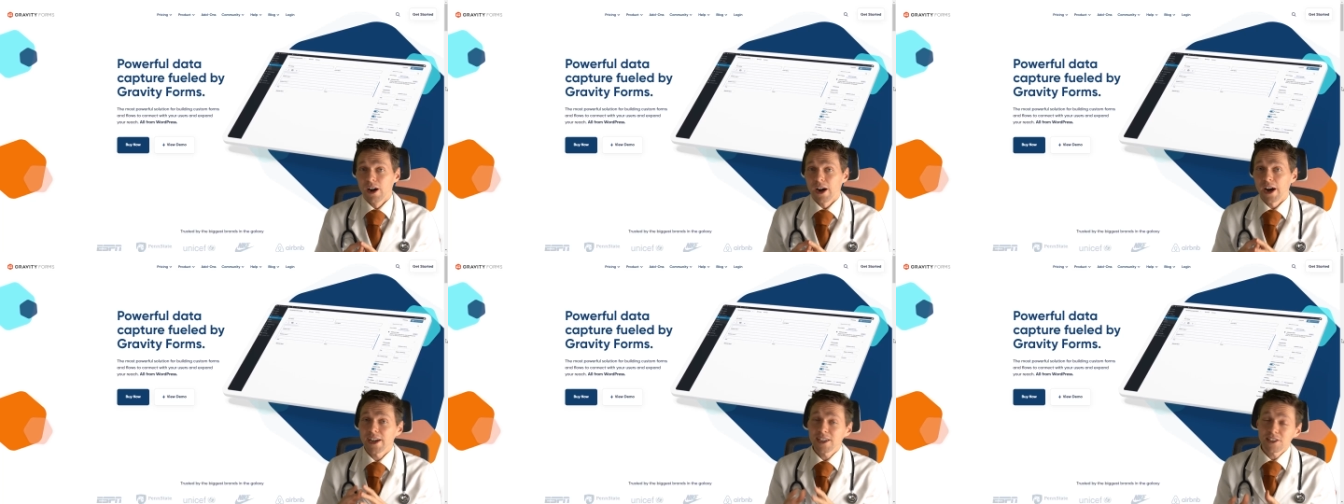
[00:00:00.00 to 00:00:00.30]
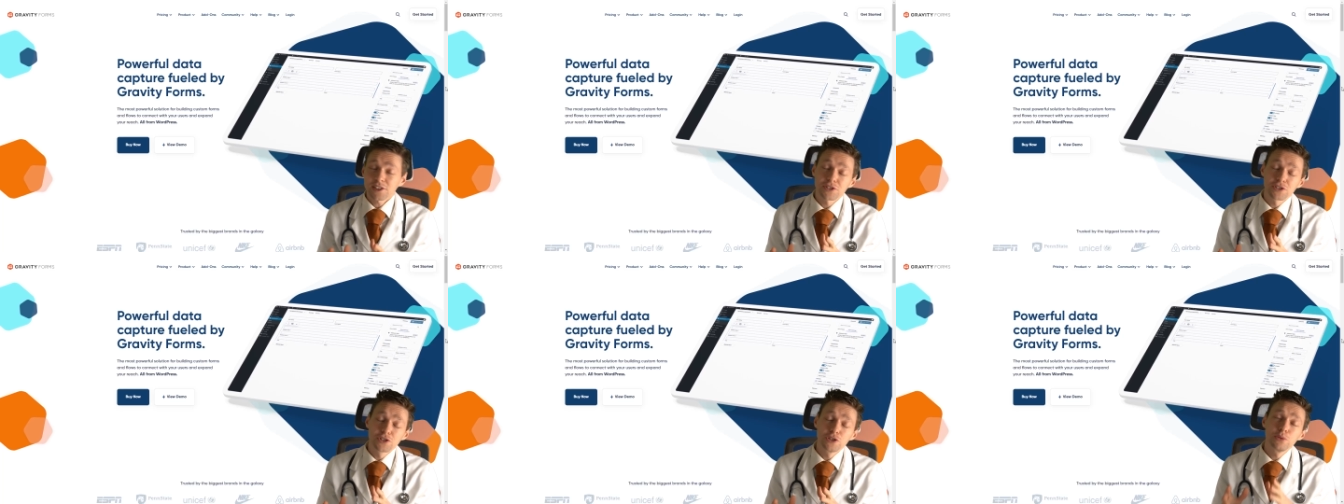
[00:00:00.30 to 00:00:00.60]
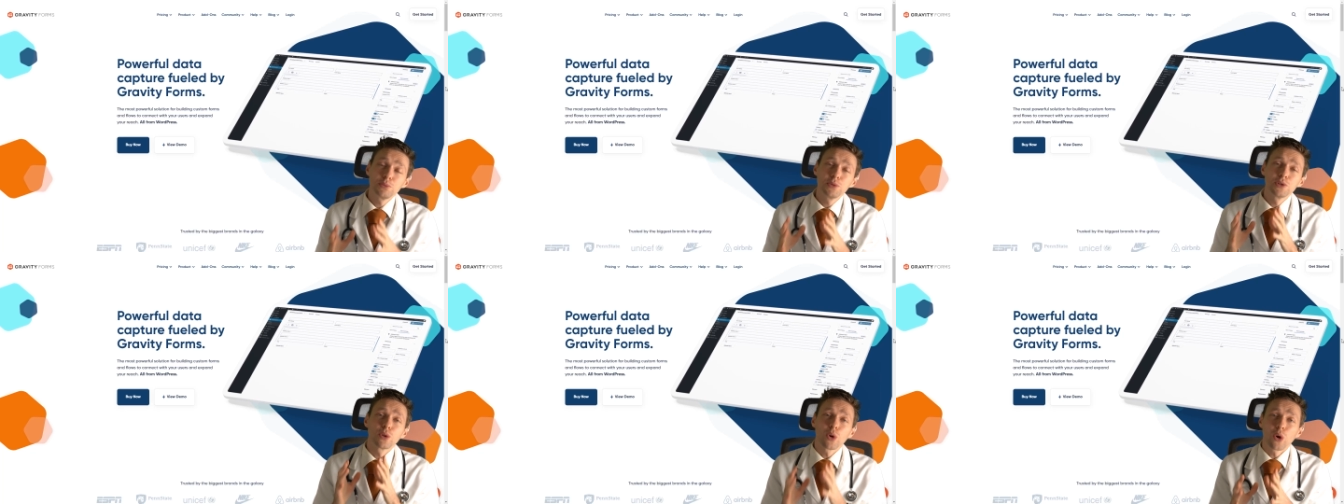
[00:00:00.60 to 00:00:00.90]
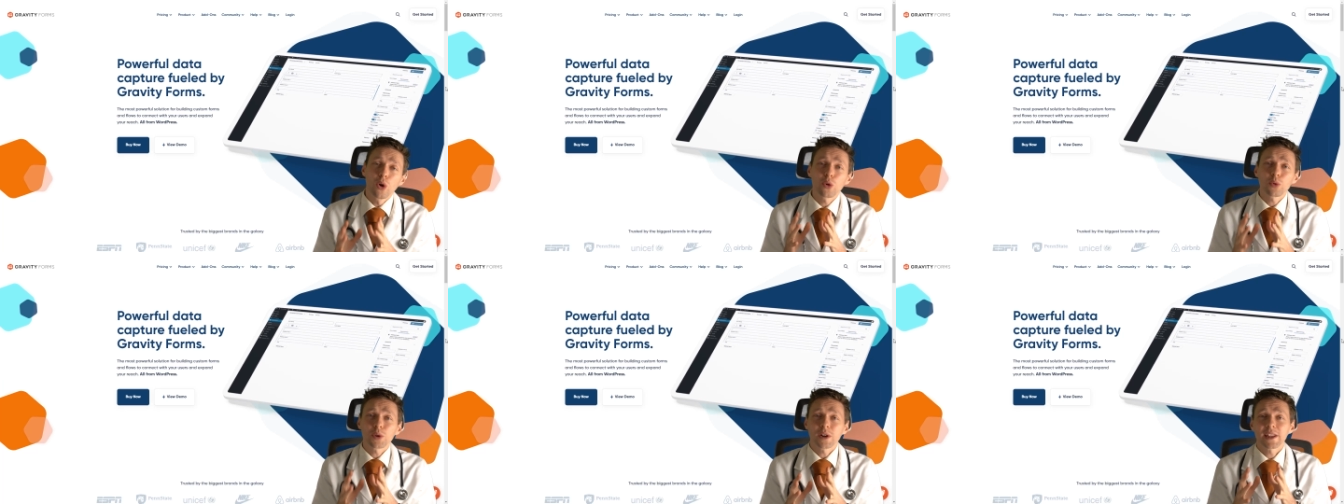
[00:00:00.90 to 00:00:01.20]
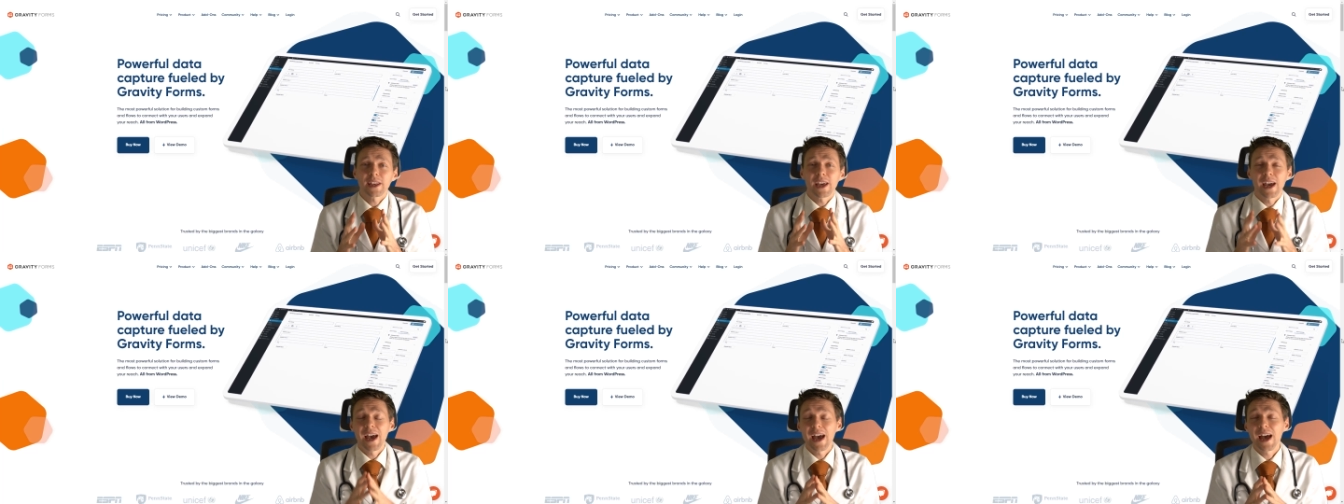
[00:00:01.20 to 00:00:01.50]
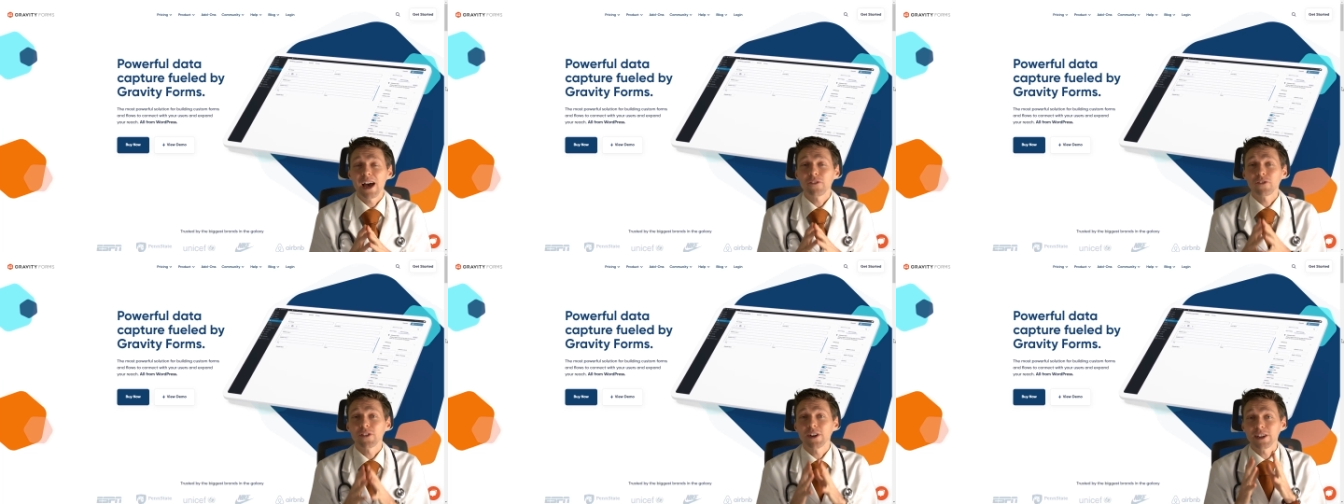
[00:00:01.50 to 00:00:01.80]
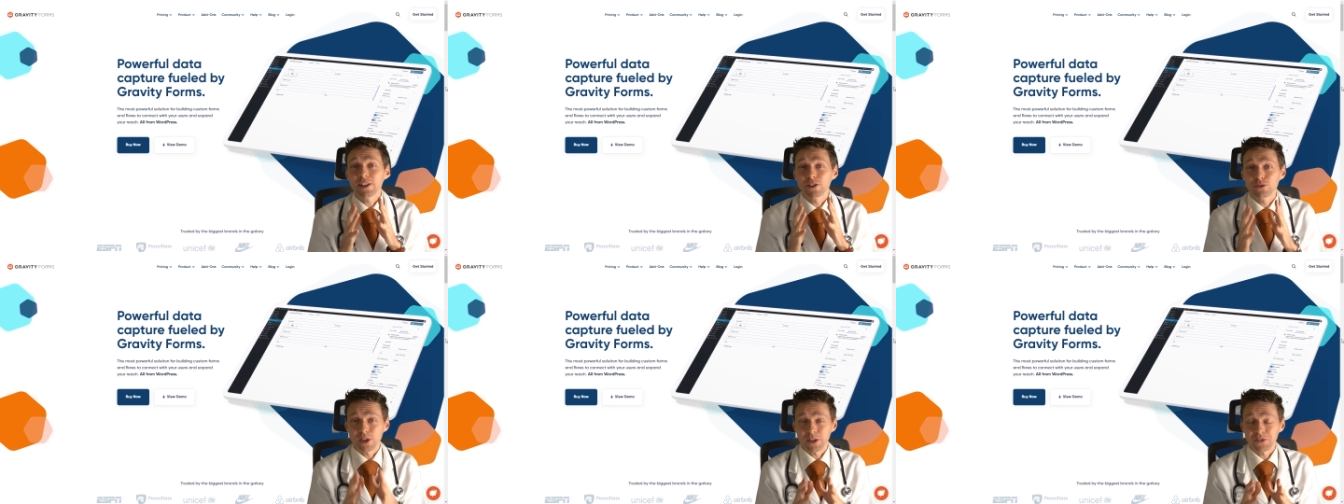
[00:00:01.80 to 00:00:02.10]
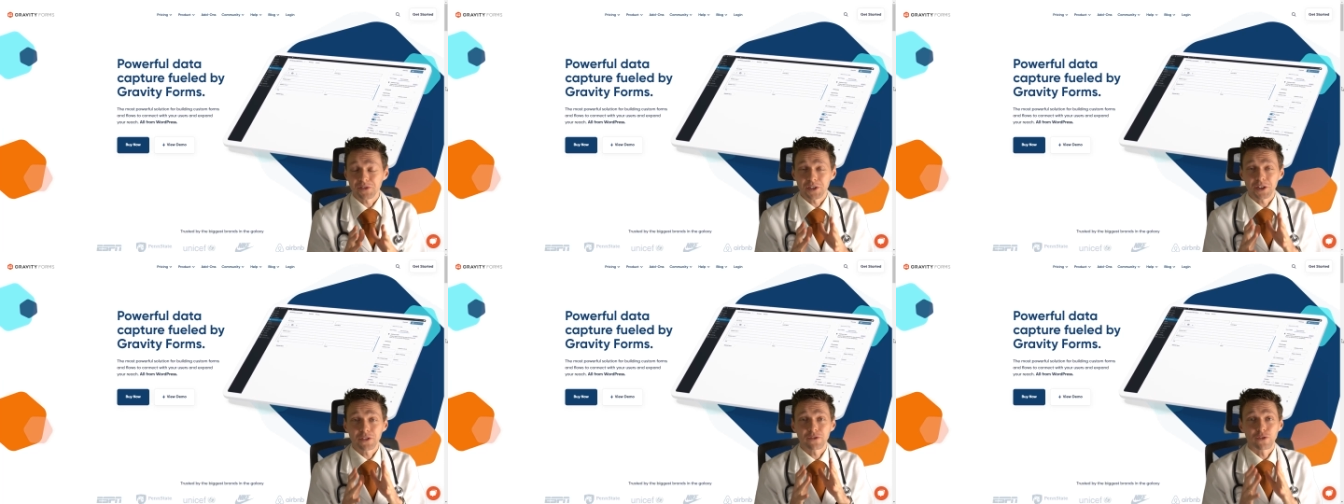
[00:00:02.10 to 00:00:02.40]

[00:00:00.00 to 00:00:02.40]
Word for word: I assume you already have a Gravity